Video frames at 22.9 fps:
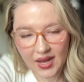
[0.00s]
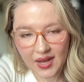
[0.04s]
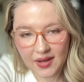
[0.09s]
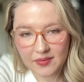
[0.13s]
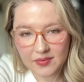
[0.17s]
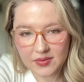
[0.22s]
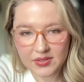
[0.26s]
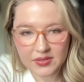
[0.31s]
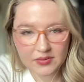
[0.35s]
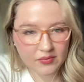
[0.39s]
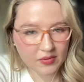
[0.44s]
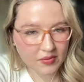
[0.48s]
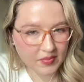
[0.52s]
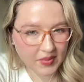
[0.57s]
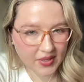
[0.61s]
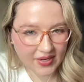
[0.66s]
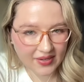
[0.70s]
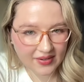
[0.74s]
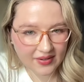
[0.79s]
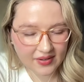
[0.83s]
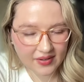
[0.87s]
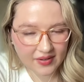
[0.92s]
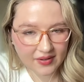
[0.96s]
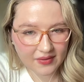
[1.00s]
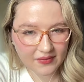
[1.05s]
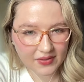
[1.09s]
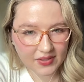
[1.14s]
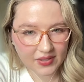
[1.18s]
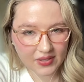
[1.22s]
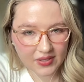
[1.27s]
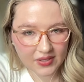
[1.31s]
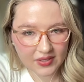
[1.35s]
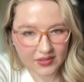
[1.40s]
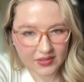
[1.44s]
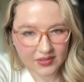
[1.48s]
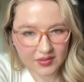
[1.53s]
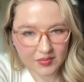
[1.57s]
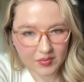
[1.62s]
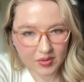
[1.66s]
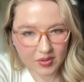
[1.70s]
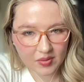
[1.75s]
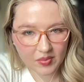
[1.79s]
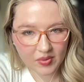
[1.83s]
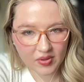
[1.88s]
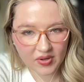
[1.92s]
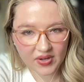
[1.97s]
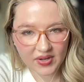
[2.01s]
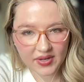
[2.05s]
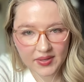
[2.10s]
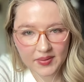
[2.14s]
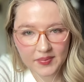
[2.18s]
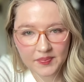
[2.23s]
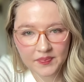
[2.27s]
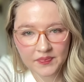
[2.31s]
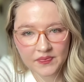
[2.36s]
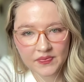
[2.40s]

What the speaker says: I was reminded of Goddess Burberry,